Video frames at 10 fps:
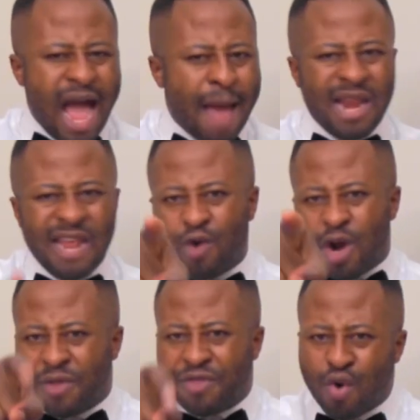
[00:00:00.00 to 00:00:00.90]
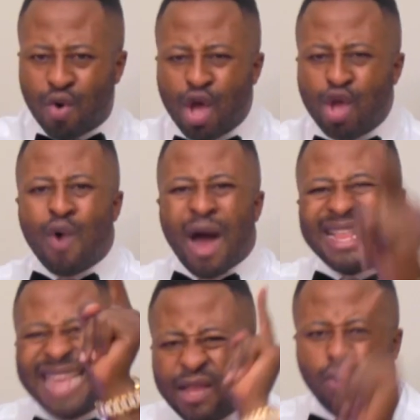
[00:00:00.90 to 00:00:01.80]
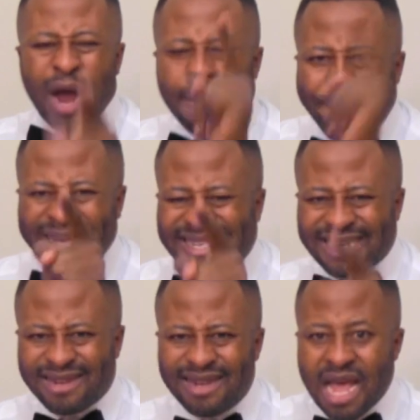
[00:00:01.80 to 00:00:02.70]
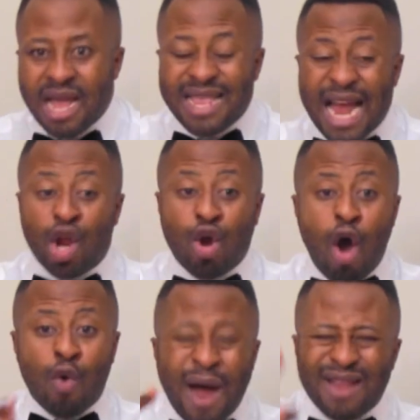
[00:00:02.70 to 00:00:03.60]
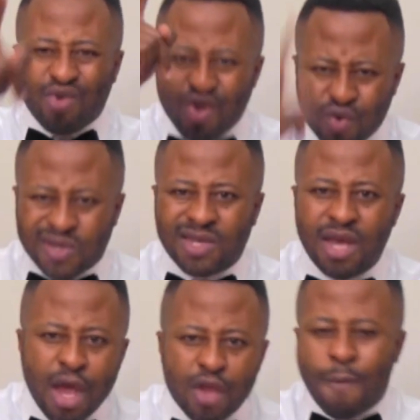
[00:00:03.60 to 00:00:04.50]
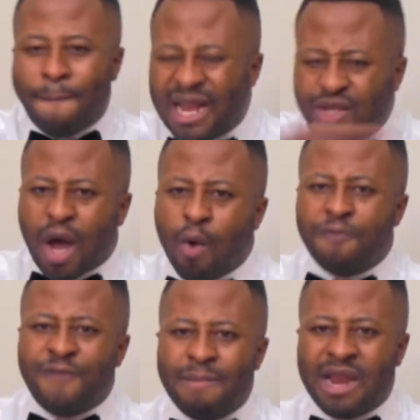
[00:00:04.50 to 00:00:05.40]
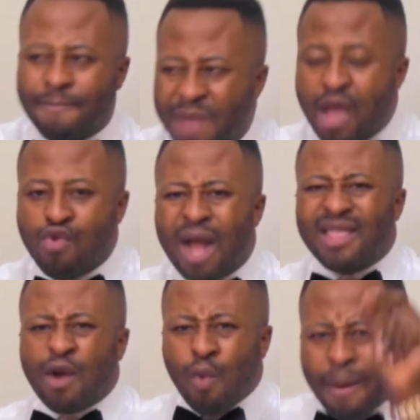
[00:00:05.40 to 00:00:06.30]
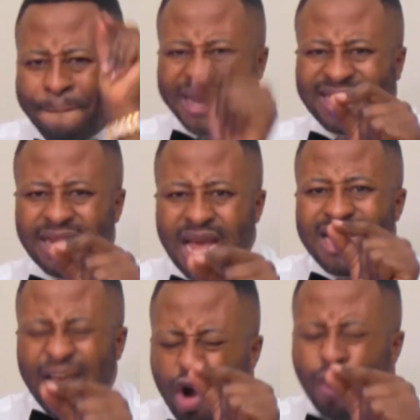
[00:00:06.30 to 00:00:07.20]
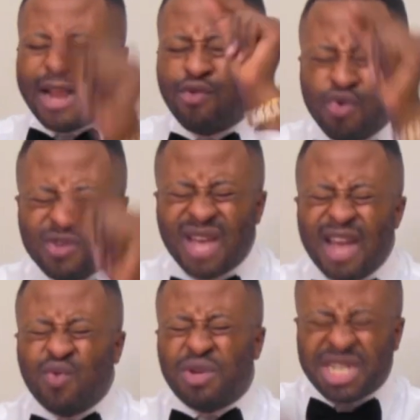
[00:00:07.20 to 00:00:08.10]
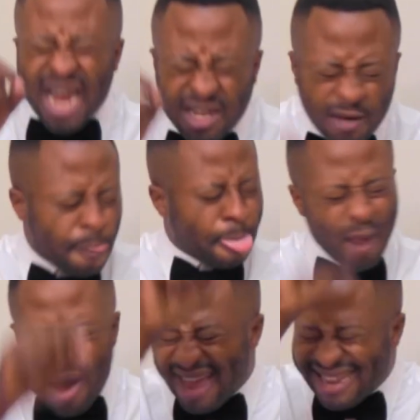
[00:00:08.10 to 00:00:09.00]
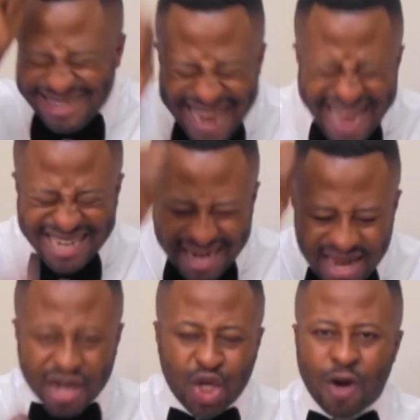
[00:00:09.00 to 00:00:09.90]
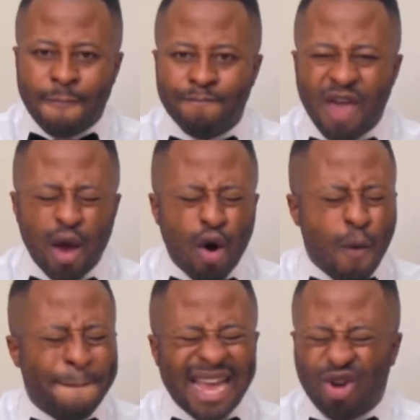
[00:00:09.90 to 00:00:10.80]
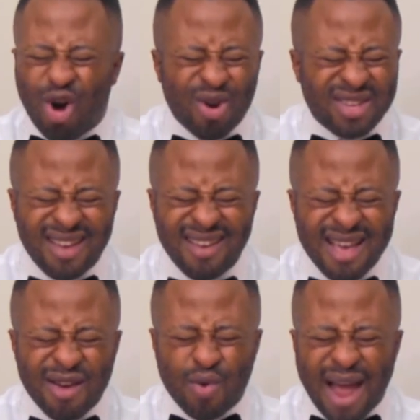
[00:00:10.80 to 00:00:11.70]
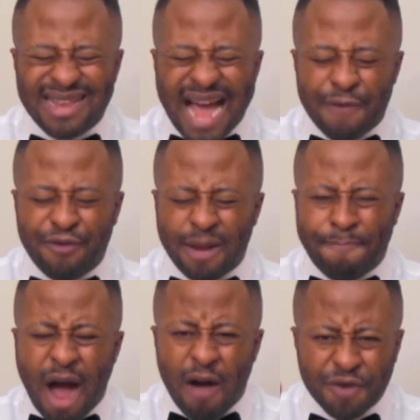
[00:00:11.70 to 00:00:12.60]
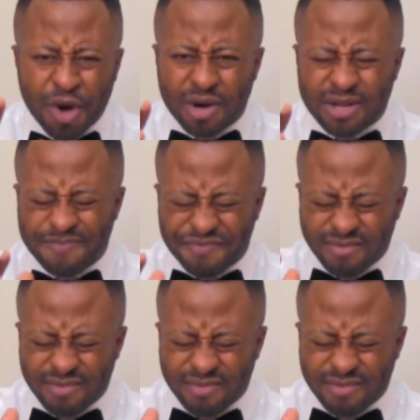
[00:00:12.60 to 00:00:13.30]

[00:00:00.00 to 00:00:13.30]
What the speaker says: I believe God with you. You are that one person that God wants to use to bless your whole family. You are that one person that God wants to use to change your entire generation. Oh my God. Right now I feel the power of God.